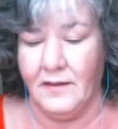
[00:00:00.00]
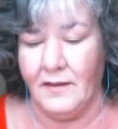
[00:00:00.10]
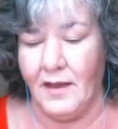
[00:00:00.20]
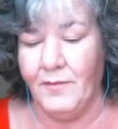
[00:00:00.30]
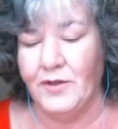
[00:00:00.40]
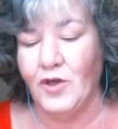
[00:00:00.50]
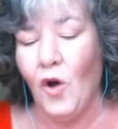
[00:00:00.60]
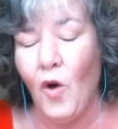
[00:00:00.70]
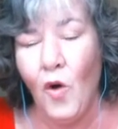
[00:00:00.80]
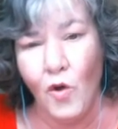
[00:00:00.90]
I've been
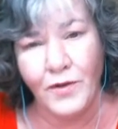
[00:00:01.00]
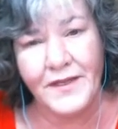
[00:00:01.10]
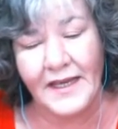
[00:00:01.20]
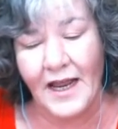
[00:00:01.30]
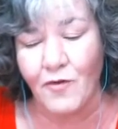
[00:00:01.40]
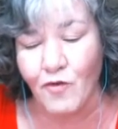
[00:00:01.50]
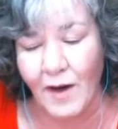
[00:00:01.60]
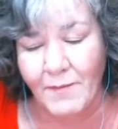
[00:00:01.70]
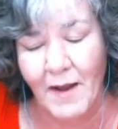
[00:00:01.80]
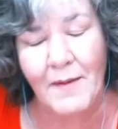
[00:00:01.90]
told that I
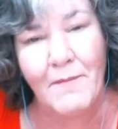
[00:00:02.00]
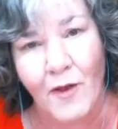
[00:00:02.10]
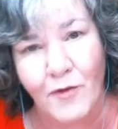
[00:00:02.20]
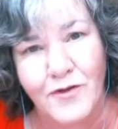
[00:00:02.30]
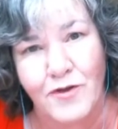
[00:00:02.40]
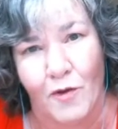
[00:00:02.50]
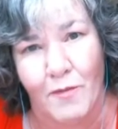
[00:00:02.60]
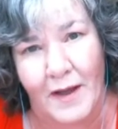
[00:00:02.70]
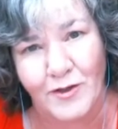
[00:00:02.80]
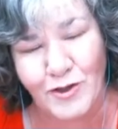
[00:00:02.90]
run my mouth so
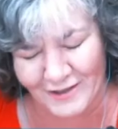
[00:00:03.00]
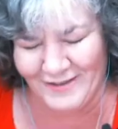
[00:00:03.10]
much